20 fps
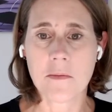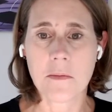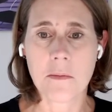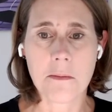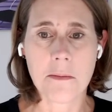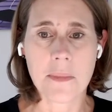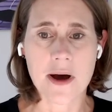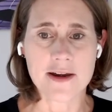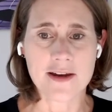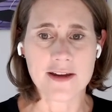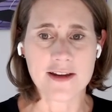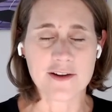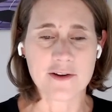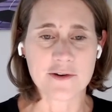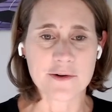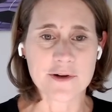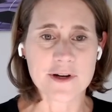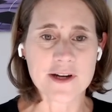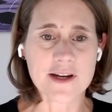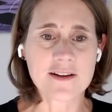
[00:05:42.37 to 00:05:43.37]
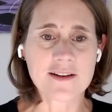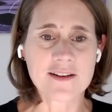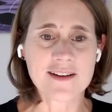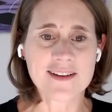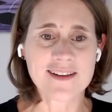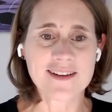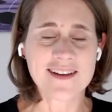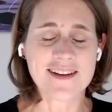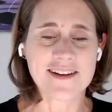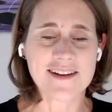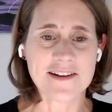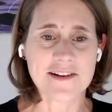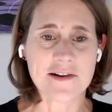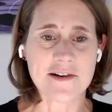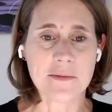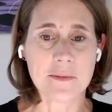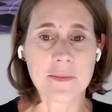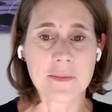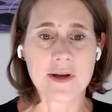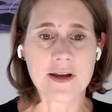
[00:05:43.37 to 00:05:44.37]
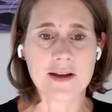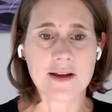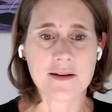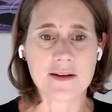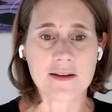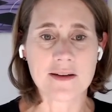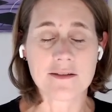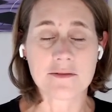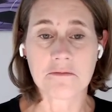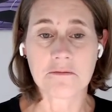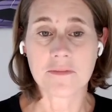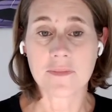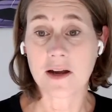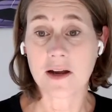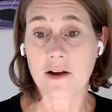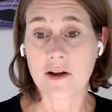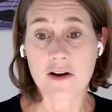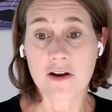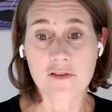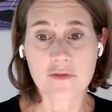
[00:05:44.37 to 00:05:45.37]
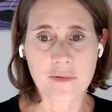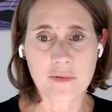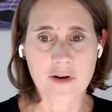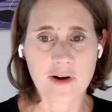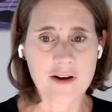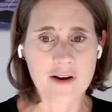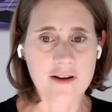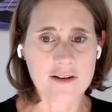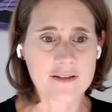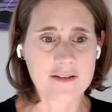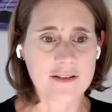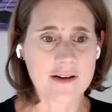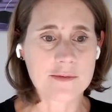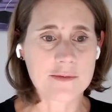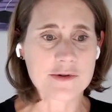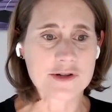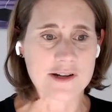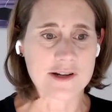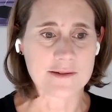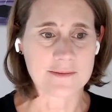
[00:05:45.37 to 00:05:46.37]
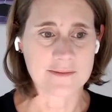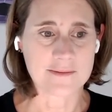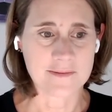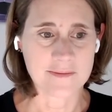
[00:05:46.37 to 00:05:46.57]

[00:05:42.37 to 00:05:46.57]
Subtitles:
money going and a lot of product adoption.